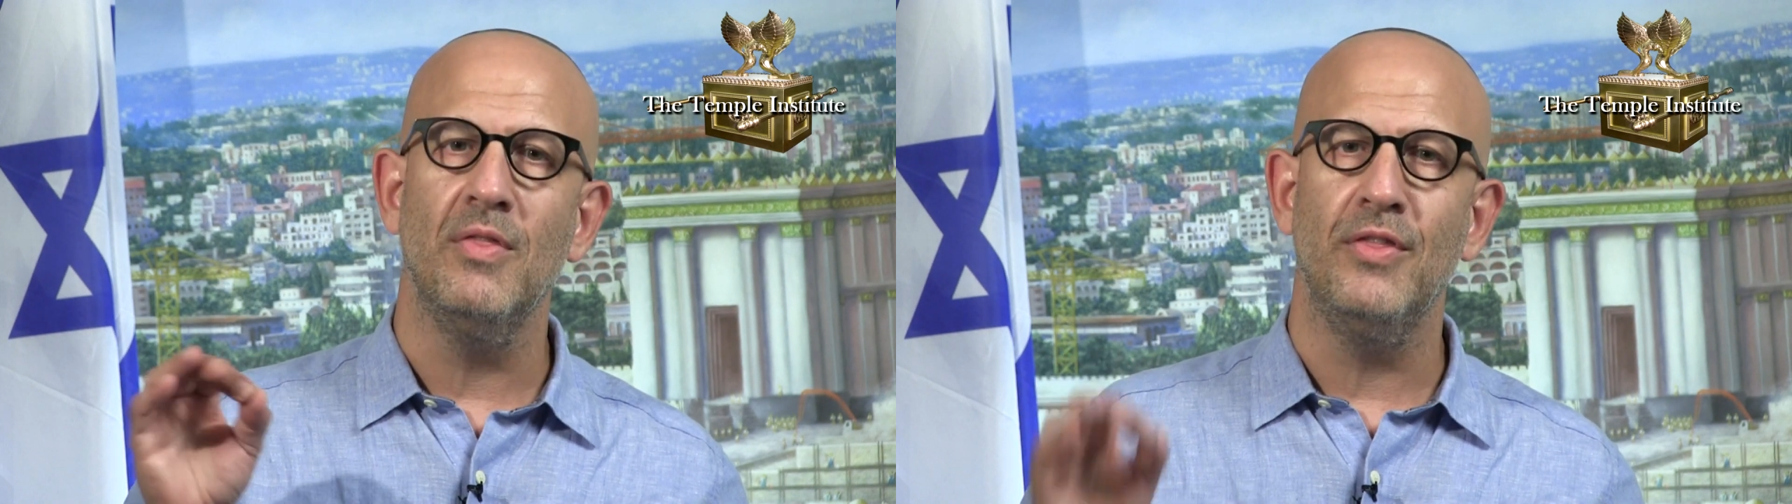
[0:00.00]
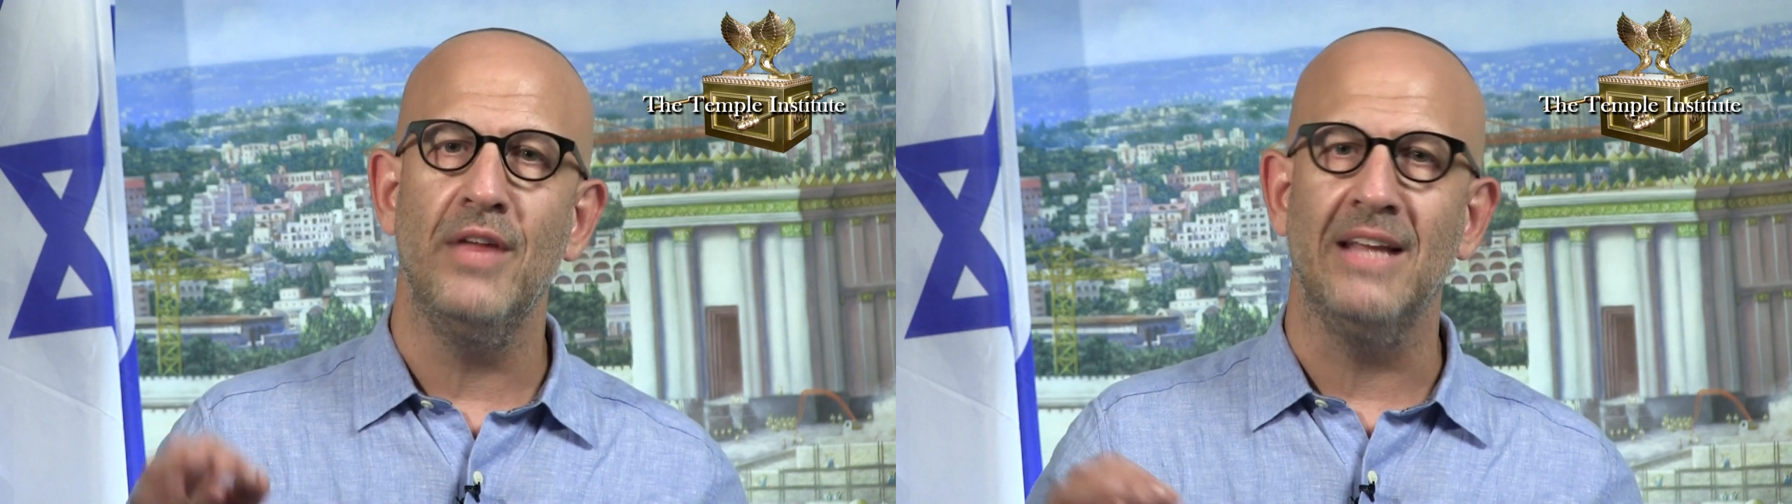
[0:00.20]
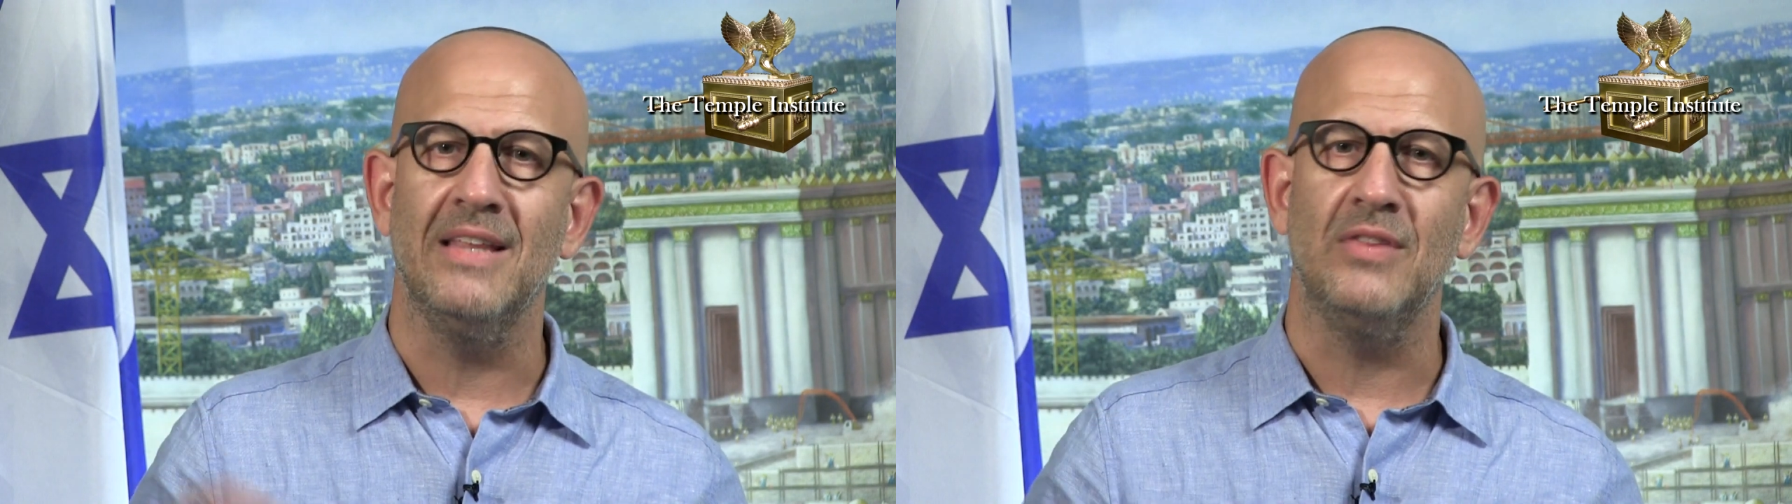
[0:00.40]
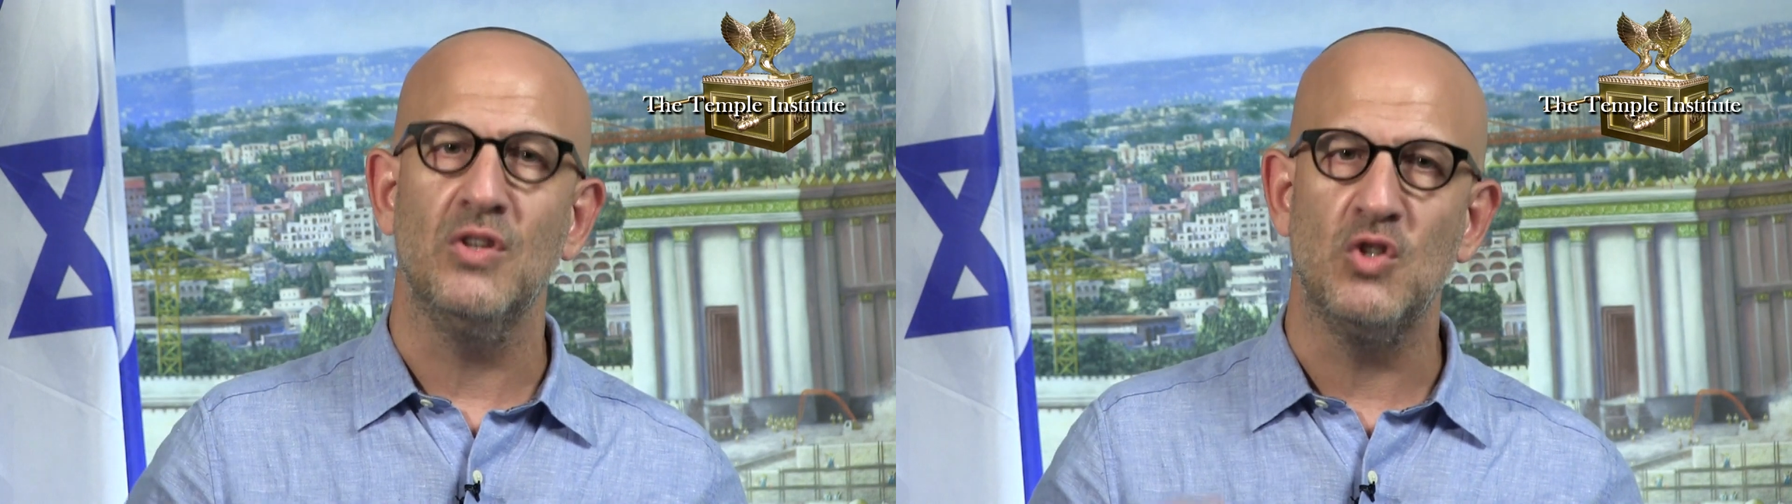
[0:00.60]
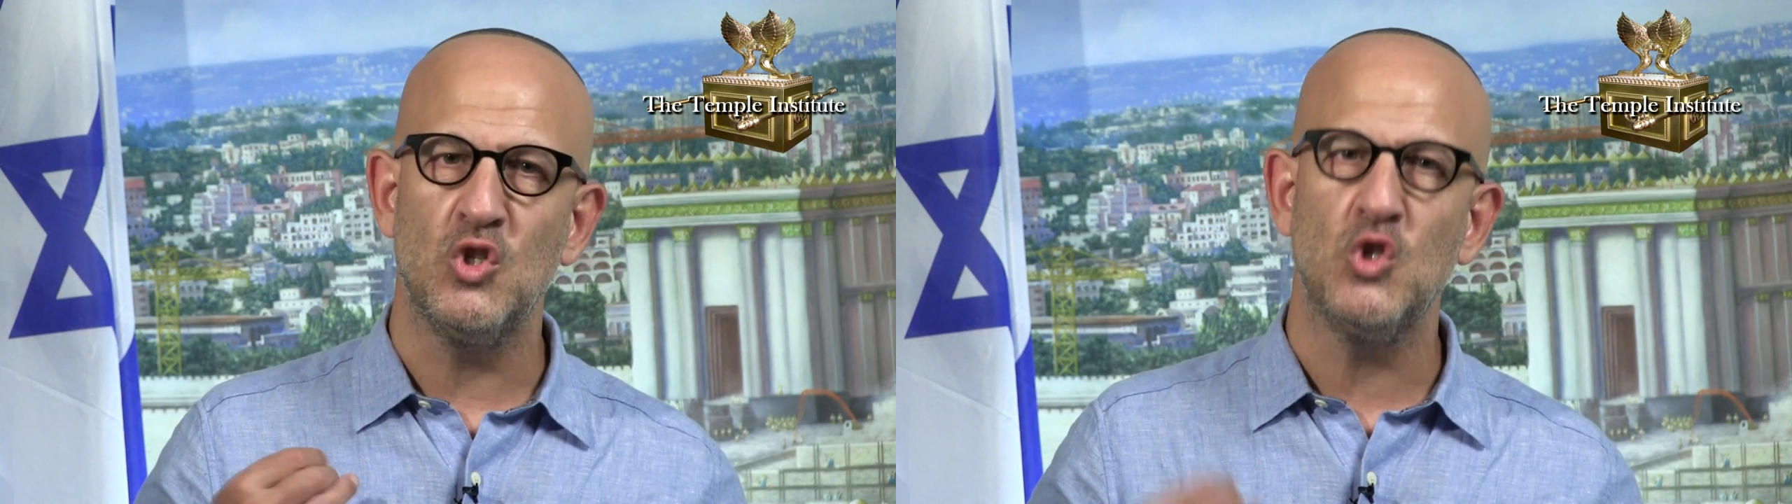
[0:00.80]
thing that the
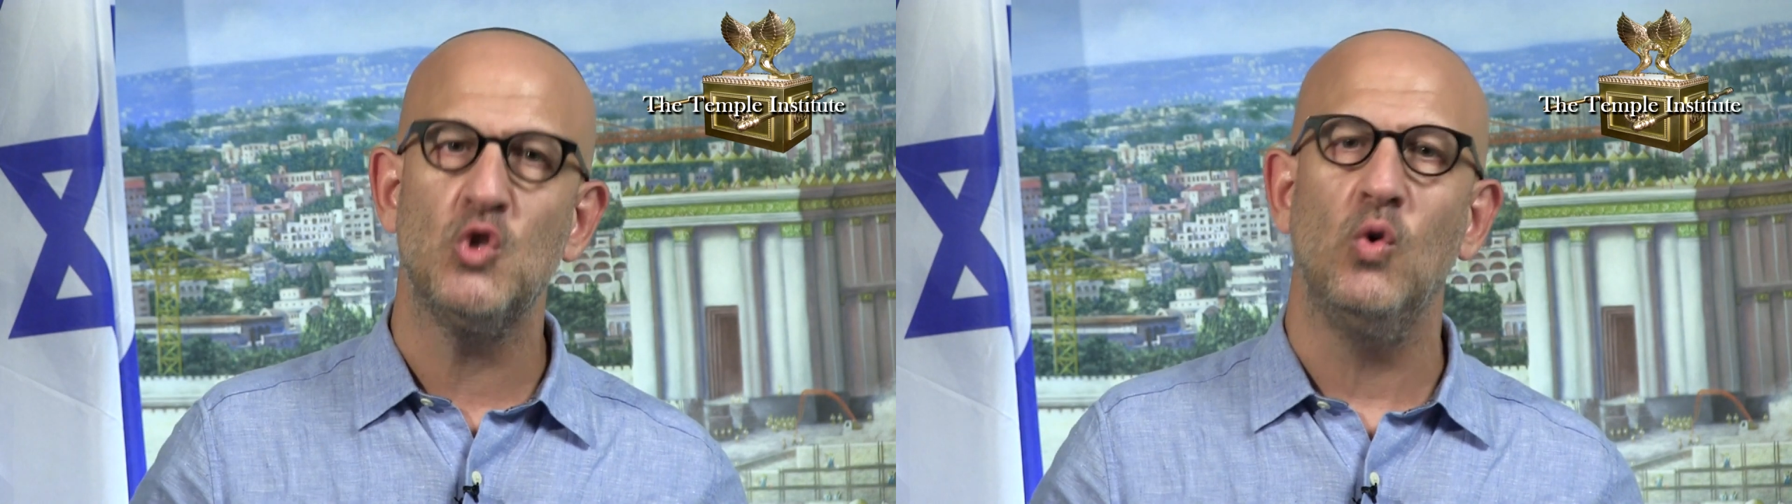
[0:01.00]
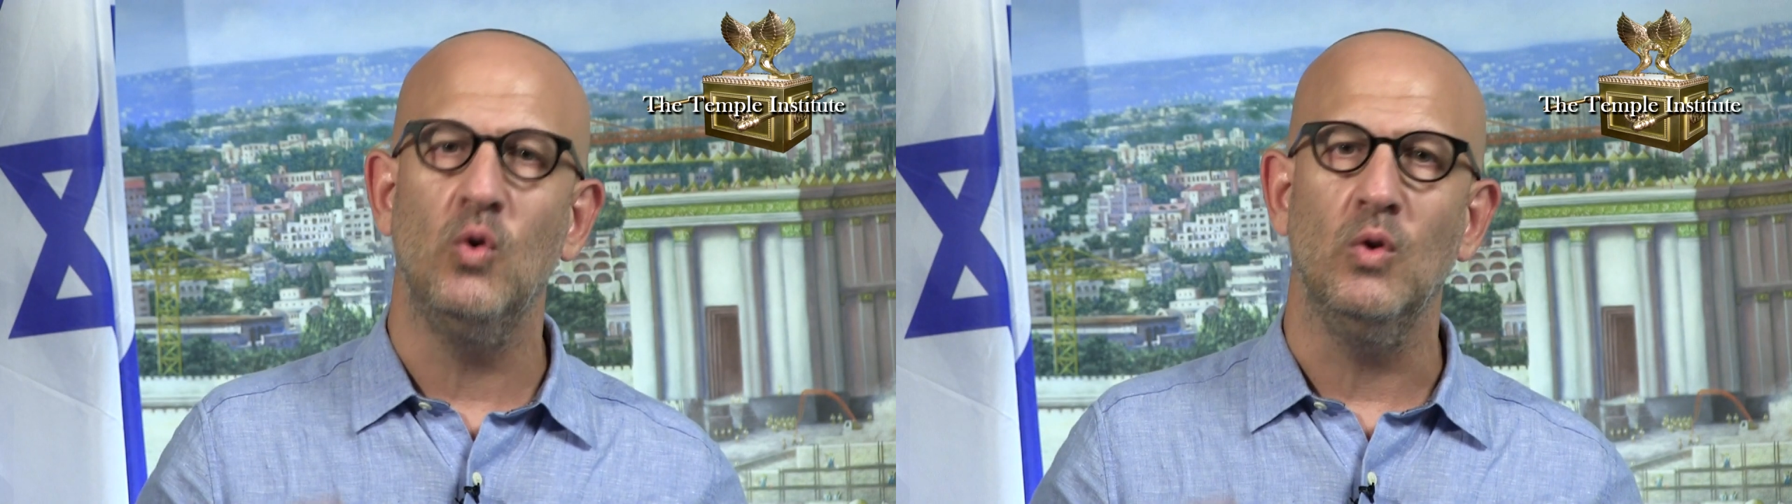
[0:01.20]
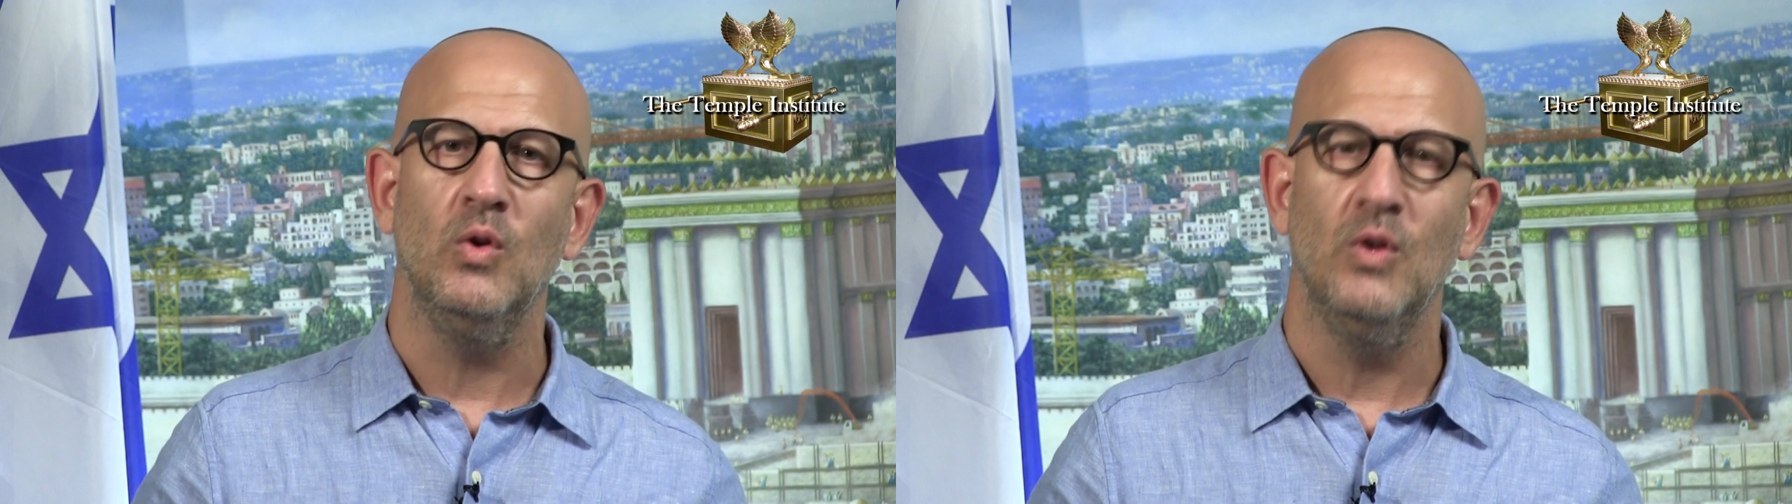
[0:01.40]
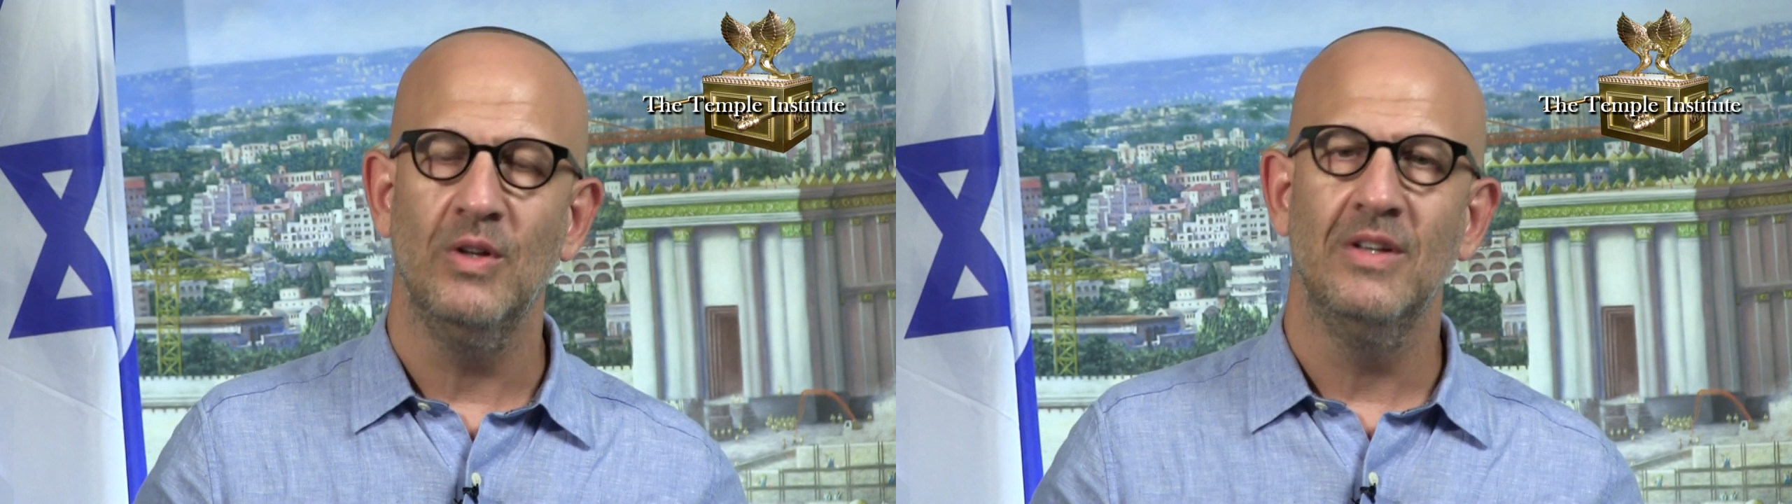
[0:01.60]
soul